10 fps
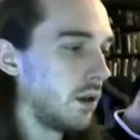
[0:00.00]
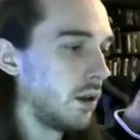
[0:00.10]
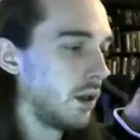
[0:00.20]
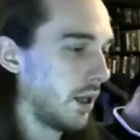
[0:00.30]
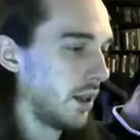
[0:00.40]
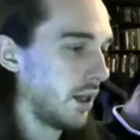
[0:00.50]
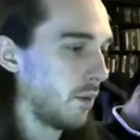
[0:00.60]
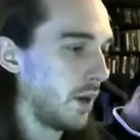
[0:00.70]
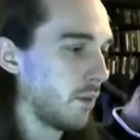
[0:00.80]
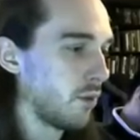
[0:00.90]
and then it
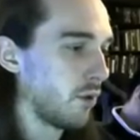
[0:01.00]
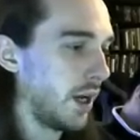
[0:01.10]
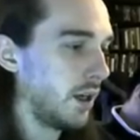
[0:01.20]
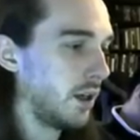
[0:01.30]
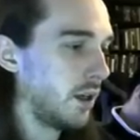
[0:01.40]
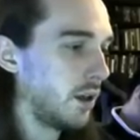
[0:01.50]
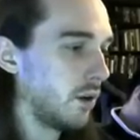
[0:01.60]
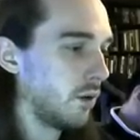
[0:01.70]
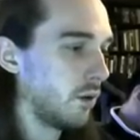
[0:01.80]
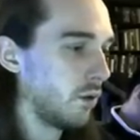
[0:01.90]
might break
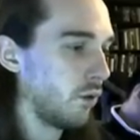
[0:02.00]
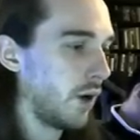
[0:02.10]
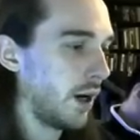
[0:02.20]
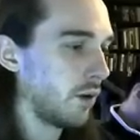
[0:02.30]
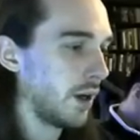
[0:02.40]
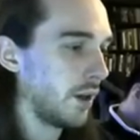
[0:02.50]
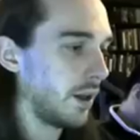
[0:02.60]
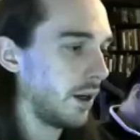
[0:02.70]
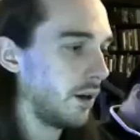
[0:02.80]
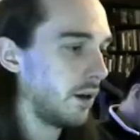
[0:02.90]
right around
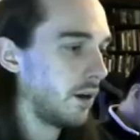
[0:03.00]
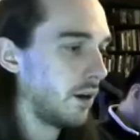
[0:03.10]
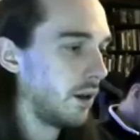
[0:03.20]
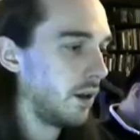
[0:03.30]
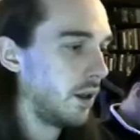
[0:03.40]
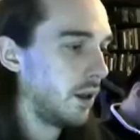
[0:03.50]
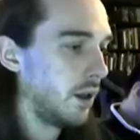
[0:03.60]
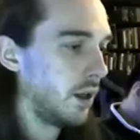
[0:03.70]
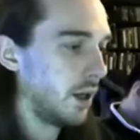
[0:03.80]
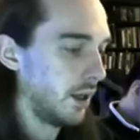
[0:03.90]
there,
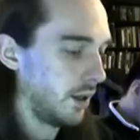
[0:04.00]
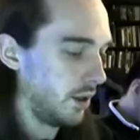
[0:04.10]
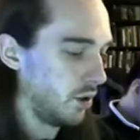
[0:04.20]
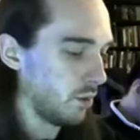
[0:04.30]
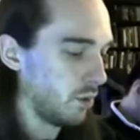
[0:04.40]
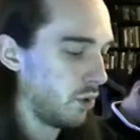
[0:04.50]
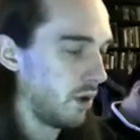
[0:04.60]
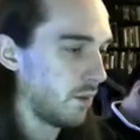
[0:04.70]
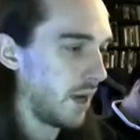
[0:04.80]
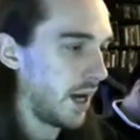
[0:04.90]
and then you can pull it
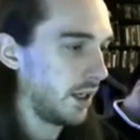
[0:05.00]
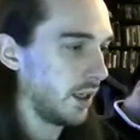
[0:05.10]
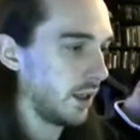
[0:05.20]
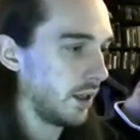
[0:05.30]
back again.